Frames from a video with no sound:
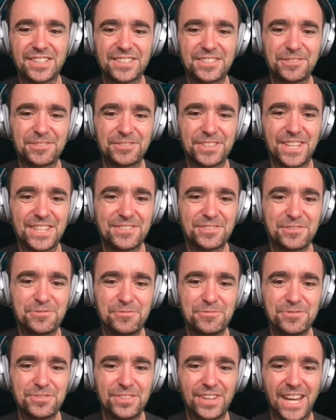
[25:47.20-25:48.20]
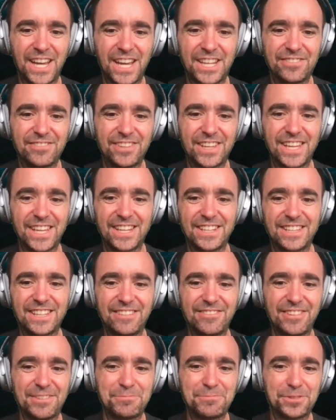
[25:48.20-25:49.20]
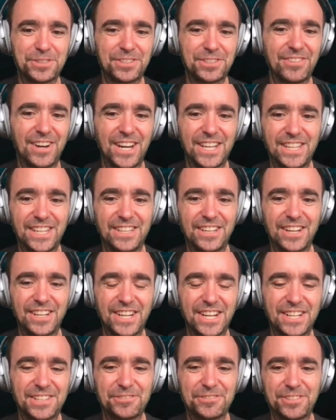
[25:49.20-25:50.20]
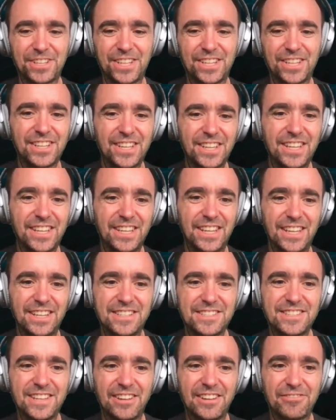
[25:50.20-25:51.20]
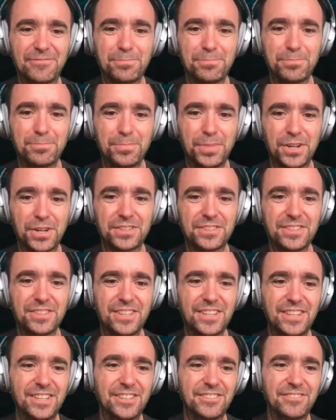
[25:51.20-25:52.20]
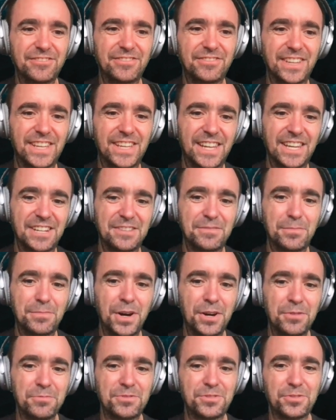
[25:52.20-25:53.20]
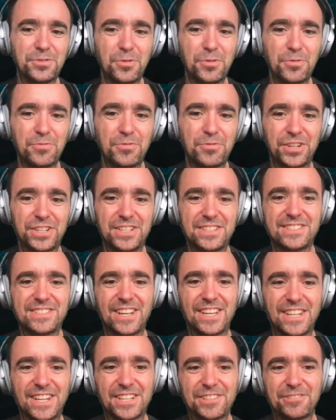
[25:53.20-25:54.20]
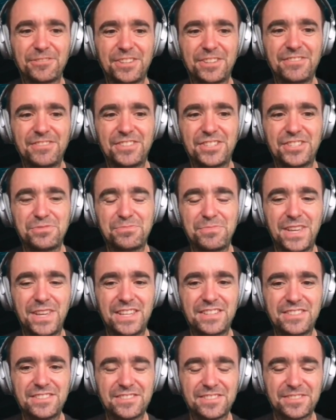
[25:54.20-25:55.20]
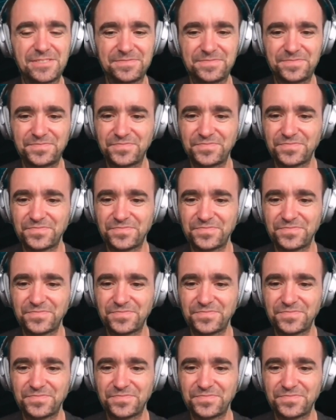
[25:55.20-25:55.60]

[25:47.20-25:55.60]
So that's good, and we can't even modify the directory itself. But we can mount over this directory, which means